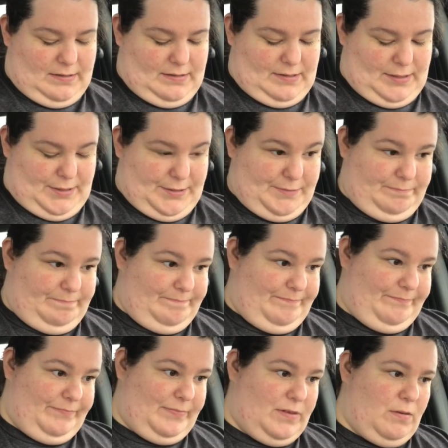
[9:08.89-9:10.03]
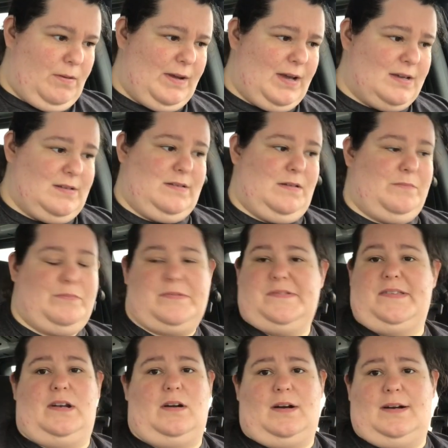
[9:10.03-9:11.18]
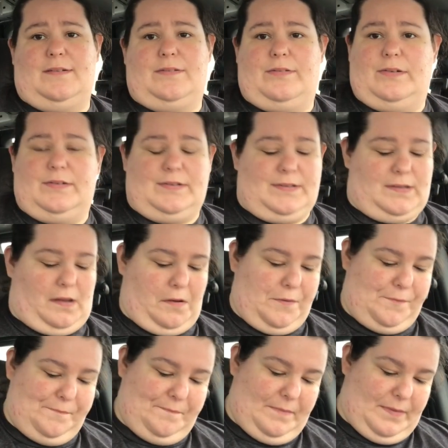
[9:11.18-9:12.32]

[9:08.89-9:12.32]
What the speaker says: So I got 10% off. So,